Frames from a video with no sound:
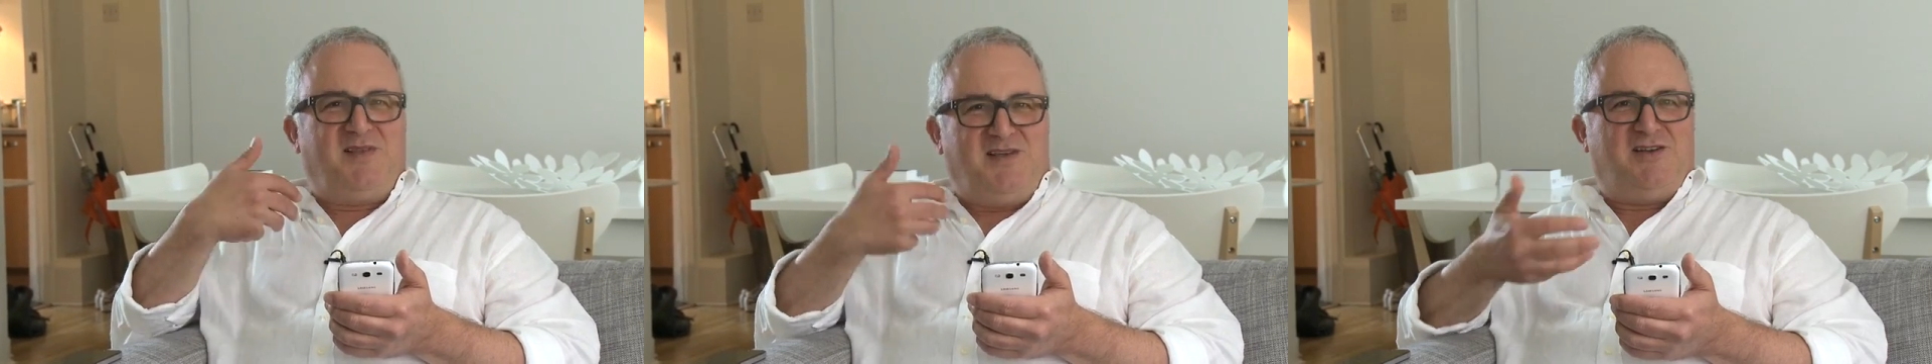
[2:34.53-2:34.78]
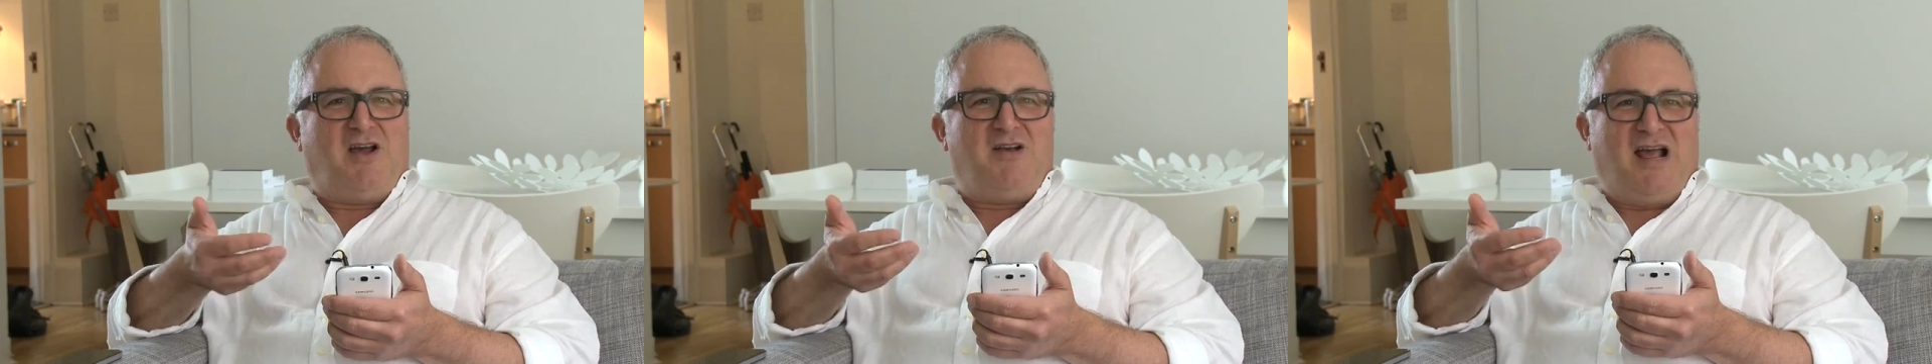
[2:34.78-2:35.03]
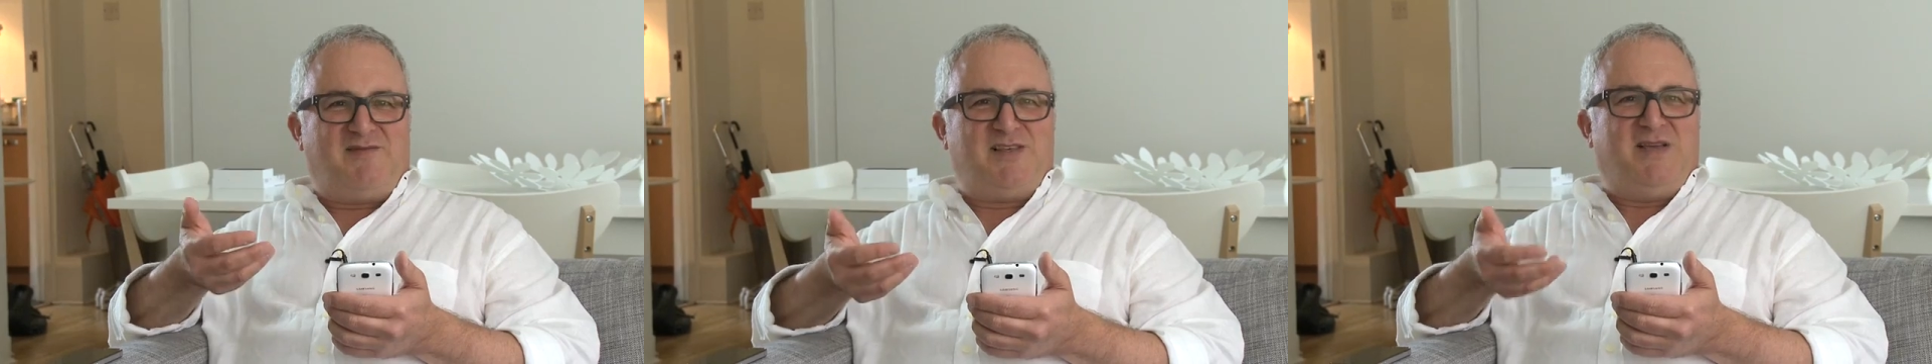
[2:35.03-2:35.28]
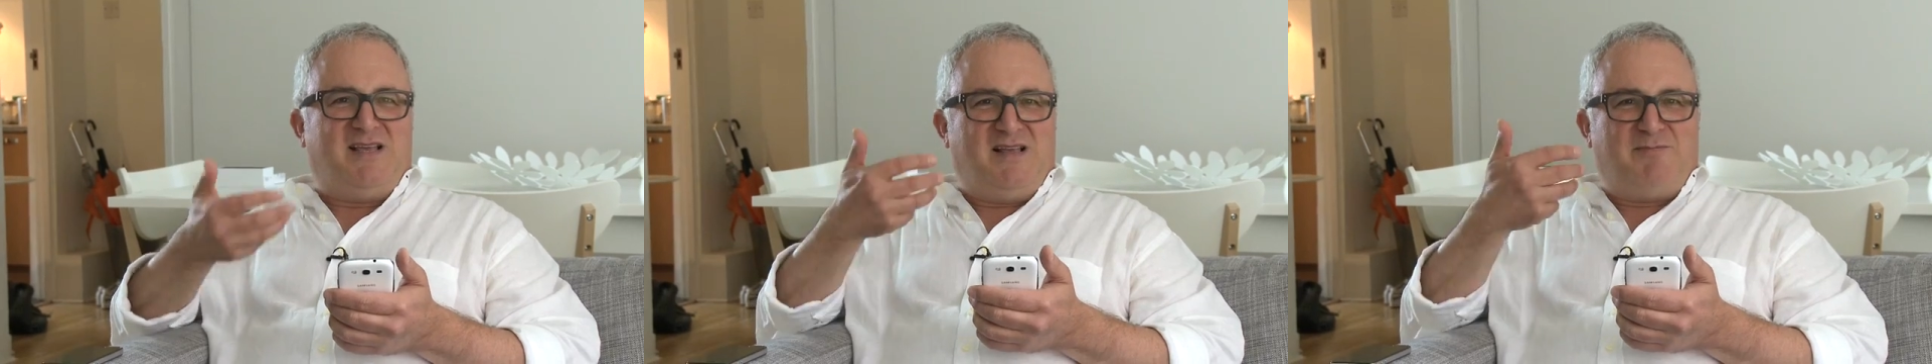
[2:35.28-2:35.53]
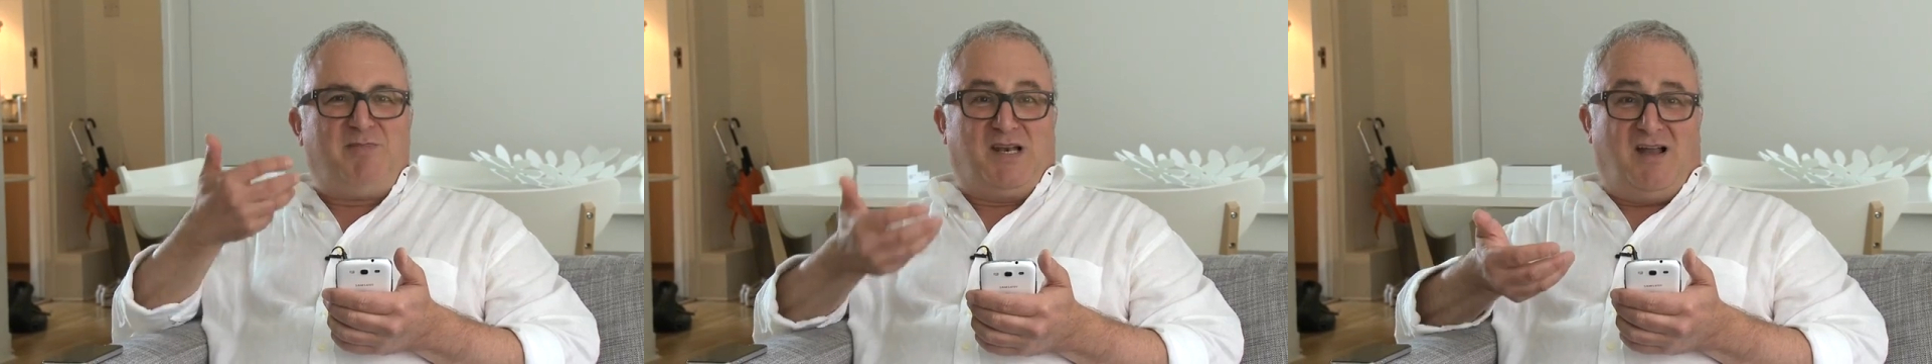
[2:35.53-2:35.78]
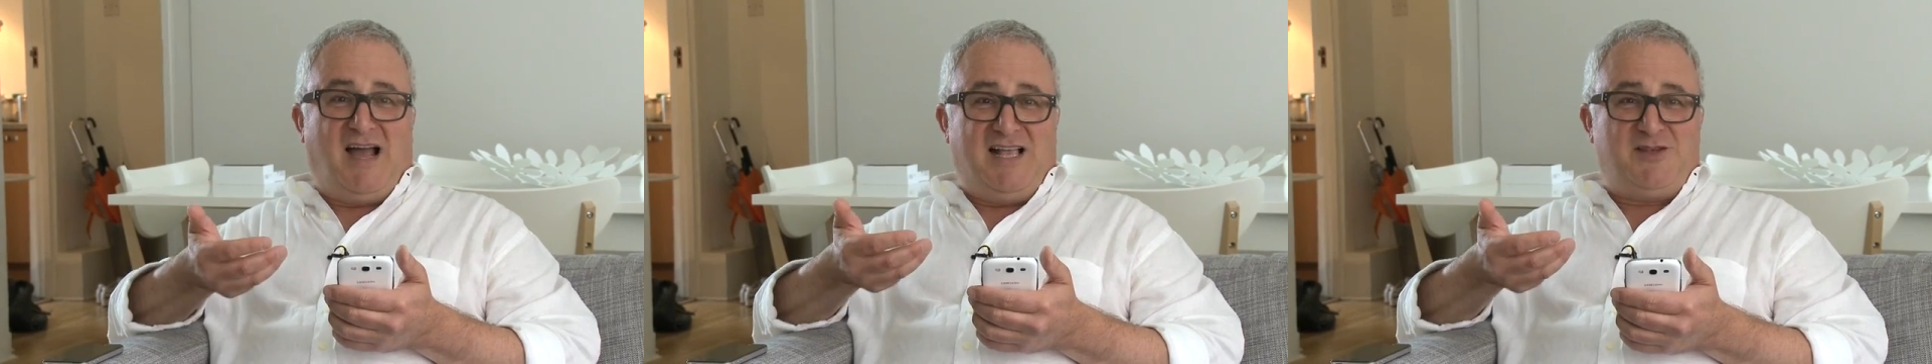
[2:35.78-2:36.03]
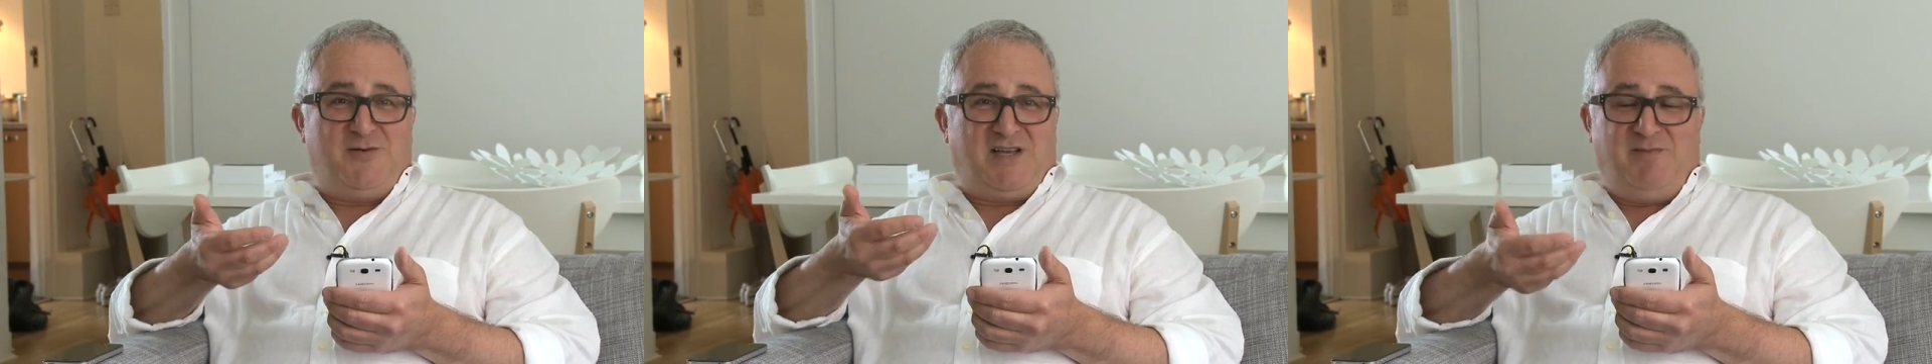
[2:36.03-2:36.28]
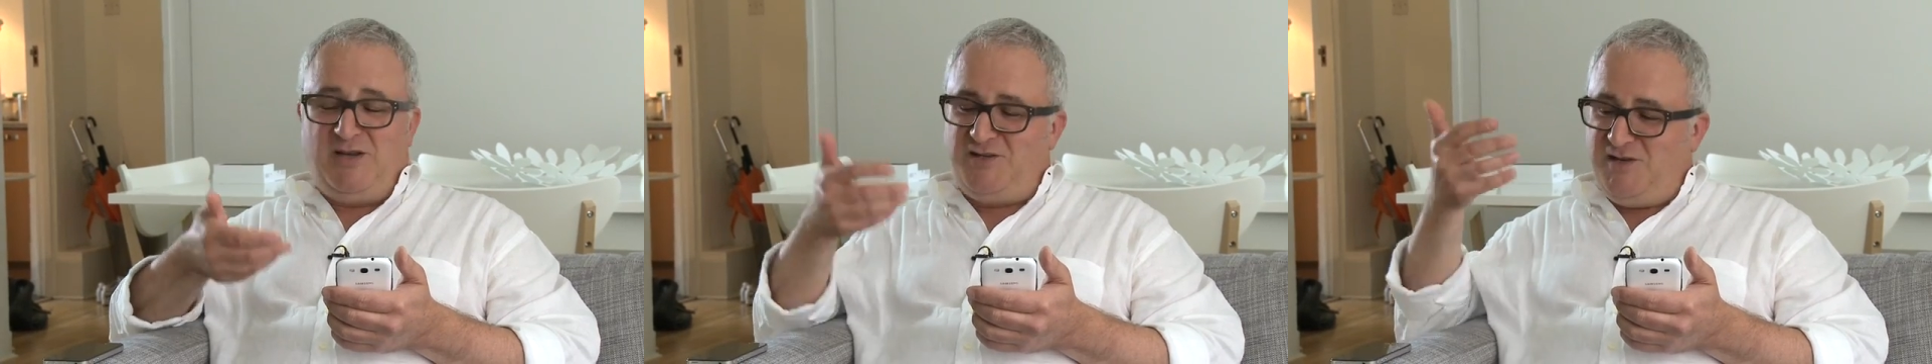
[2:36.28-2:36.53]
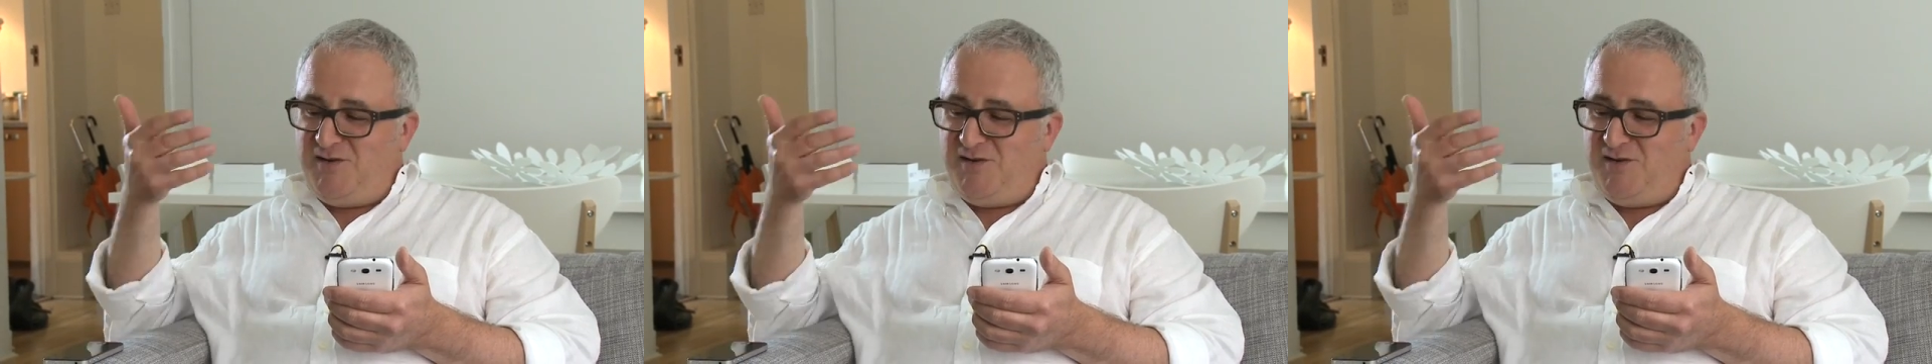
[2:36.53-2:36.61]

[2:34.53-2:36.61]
You don't have to be polite to a computer.